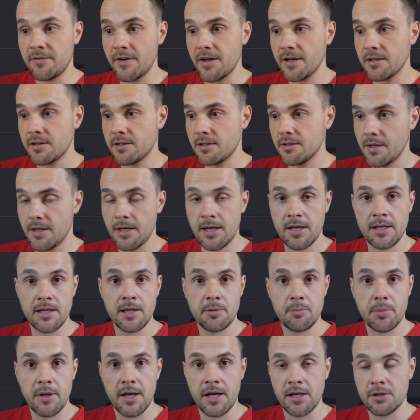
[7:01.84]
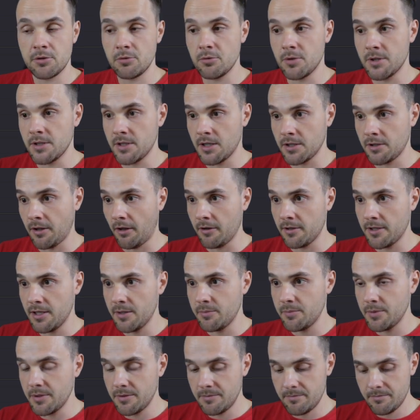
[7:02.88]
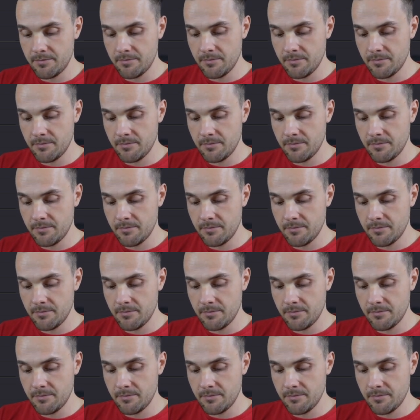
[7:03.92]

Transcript: effect and apply it to another clip.